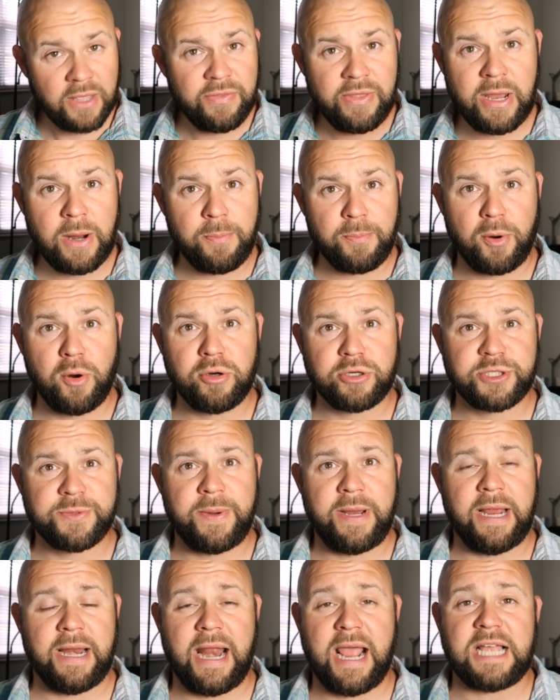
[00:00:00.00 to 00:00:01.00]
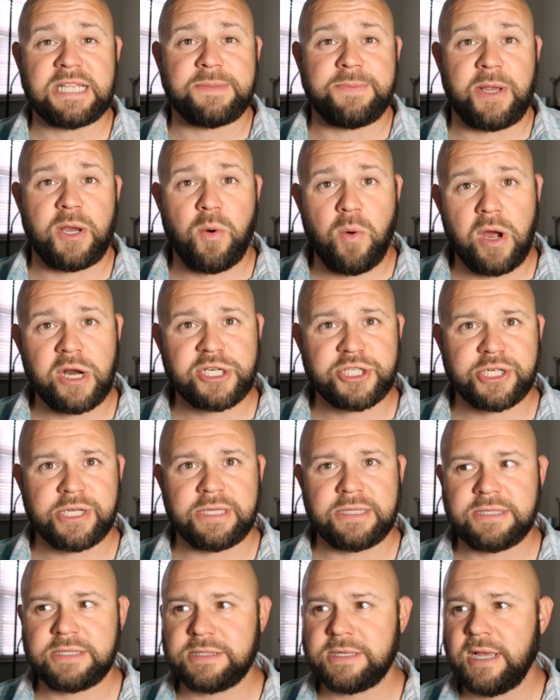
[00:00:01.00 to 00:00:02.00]
they approach me and ask me
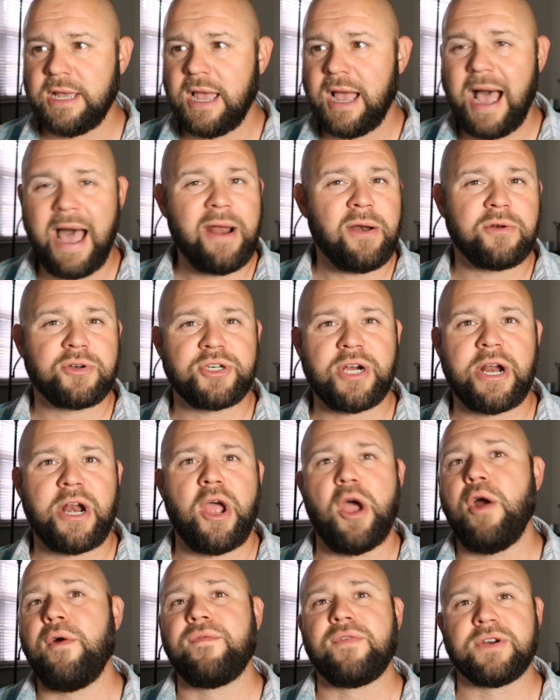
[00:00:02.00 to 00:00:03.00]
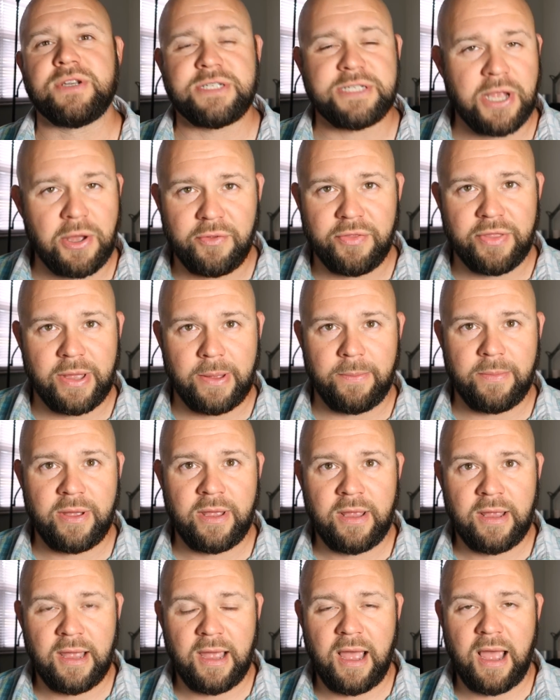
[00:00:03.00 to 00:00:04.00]
questions, I don't try to oversell them.
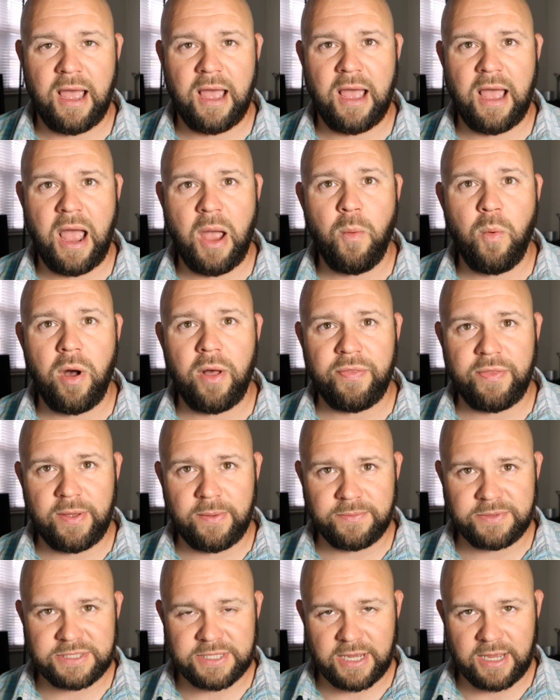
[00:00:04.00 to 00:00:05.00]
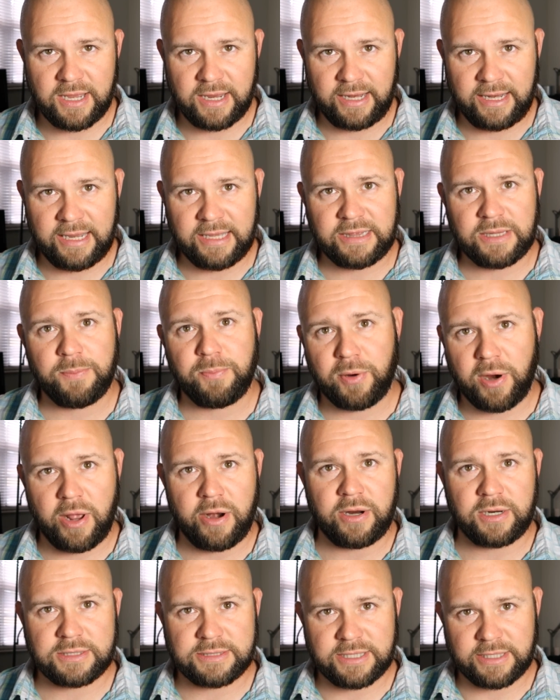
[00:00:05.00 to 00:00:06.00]
Uh, I want them to get the
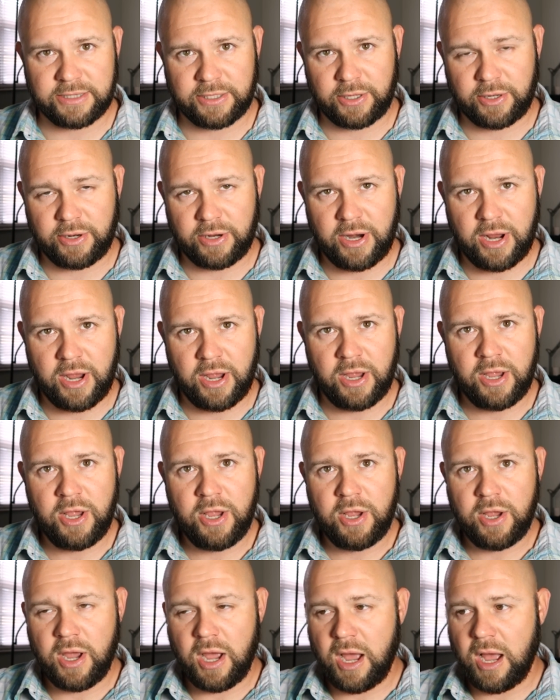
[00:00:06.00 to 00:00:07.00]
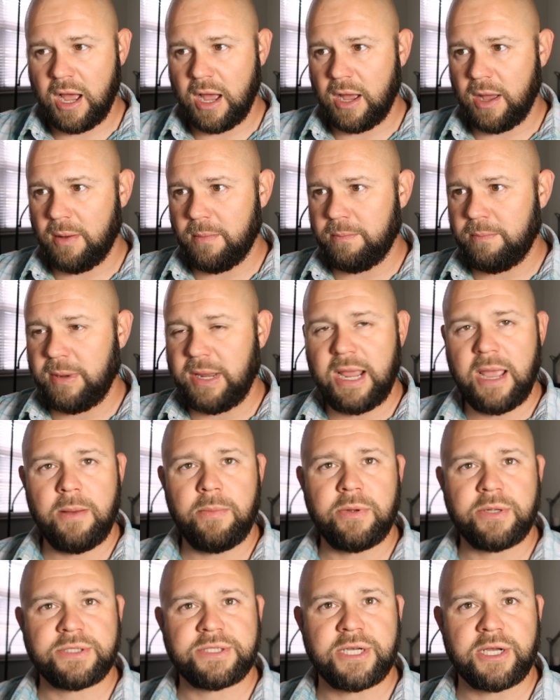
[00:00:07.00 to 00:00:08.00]
products that they're gonna uh, be
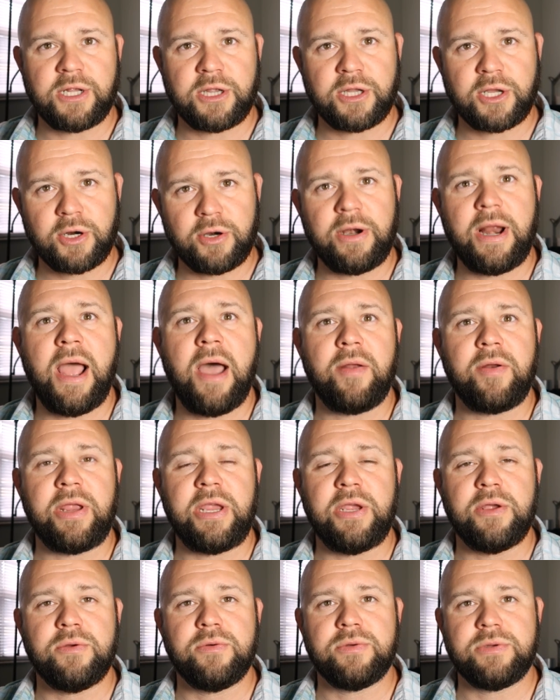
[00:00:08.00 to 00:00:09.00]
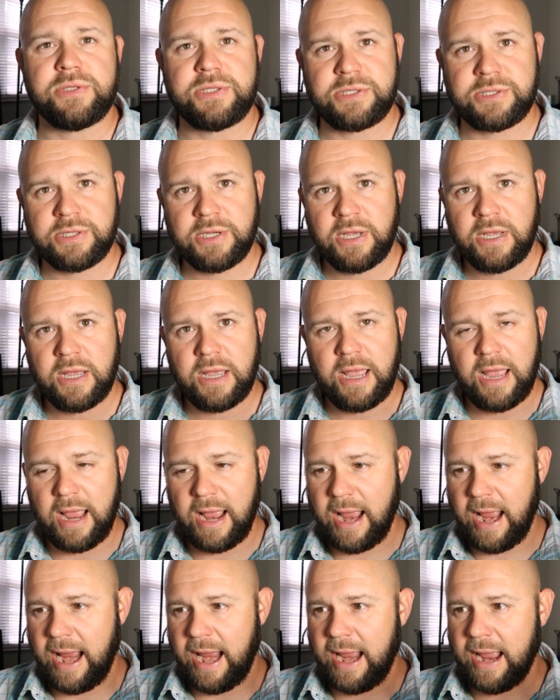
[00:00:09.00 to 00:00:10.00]
able to learn how to use
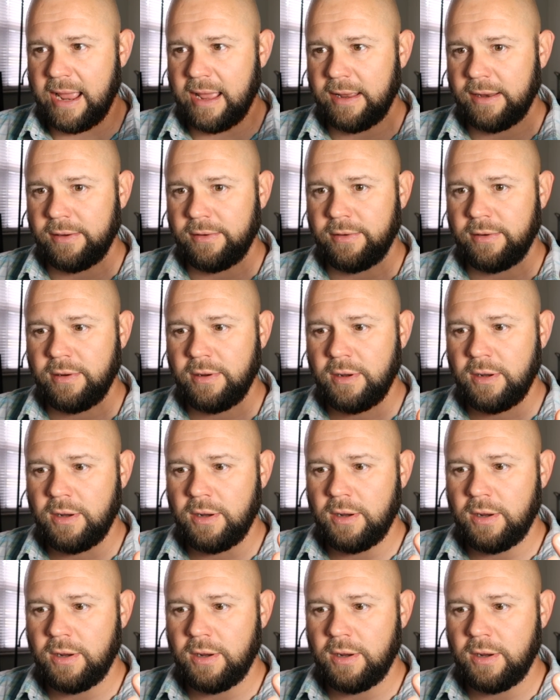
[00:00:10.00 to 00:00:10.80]
and